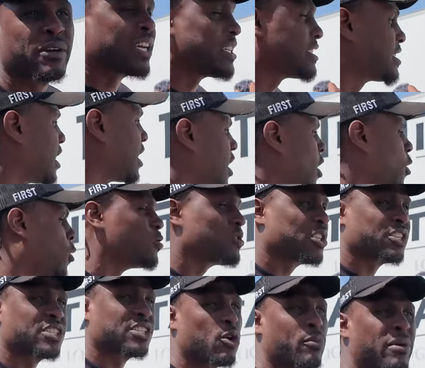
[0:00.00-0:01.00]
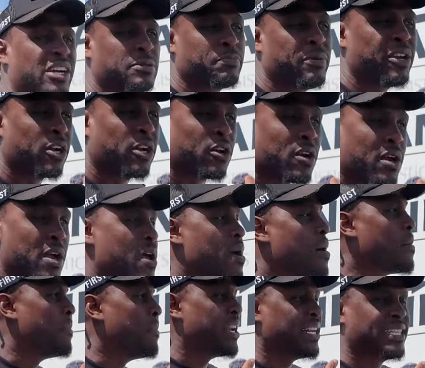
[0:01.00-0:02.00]
because the loads are so much bigger.
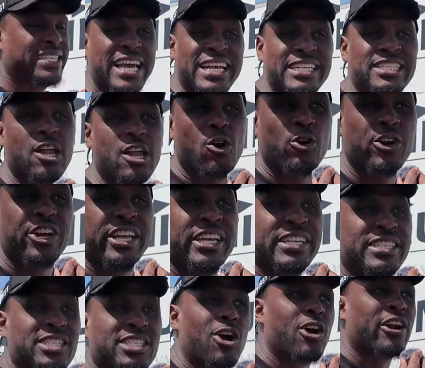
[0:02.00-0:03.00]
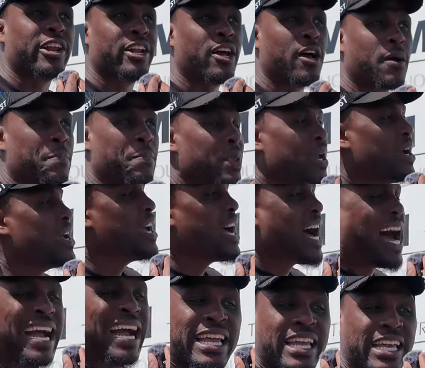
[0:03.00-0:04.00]
But it takes longer to get started up.
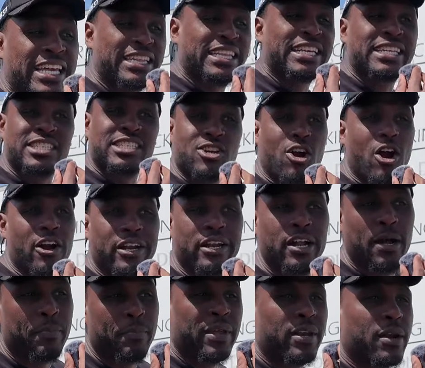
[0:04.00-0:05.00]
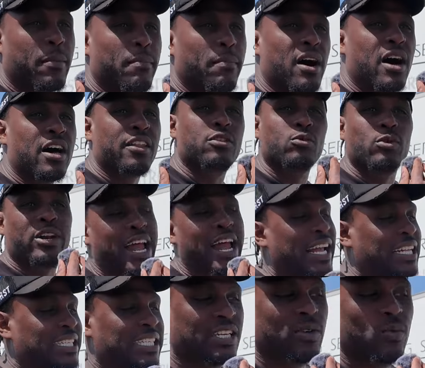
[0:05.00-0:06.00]
I can get this started up in a month with an
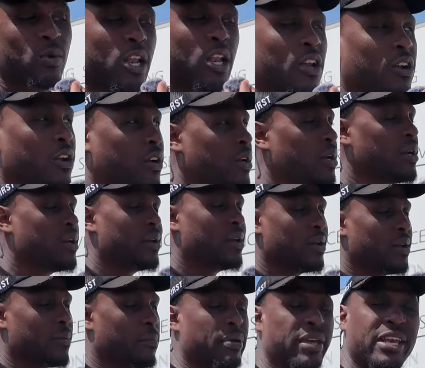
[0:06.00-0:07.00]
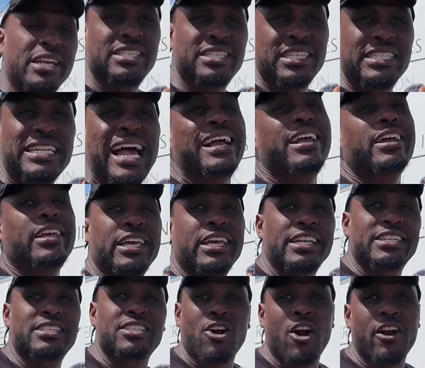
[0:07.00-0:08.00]
18-wheeler business. I could
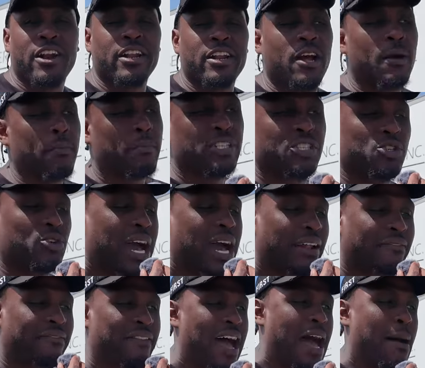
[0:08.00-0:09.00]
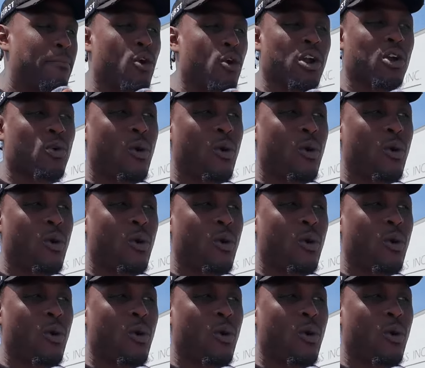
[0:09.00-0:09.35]
get it started up, but you gotta find more